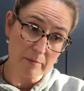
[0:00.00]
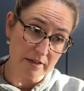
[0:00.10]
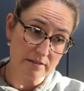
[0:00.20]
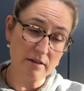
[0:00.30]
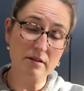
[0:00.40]

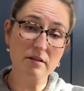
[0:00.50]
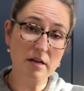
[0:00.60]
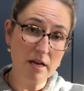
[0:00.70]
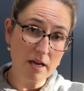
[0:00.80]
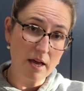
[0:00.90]
muscle
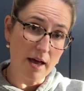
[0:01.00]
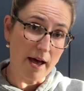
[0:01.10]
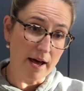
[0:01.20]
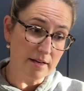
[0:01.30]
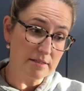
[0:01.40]

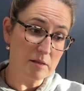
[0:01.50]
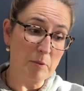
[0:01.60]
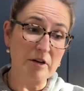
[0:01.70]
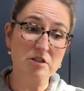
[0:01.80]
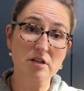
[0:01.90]
as the
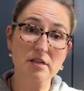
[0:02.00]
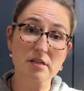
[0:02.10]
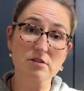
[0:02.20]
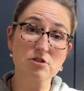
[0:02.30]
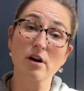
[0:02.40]
patient
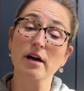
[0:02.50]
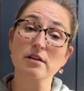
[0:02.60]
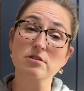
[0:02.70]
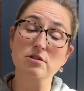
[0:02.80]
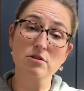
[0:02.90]
is trying
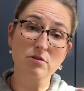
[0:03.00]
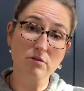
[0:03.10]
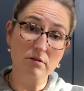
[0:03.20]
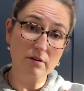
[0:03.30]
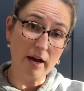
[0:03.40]

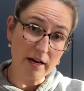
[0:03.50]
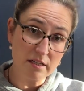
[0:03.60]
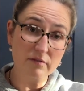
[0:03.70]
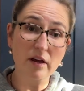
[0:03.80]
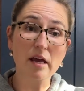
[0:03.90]
to
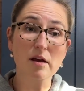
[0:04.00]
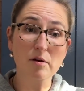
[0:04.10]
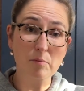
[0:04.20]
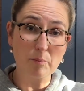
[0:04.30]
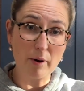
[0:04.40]
activate
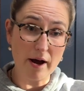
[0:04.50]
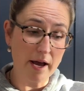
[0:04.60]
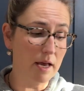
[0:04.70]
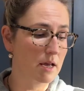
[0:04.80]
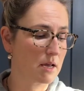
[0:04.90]

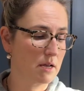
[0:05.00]
by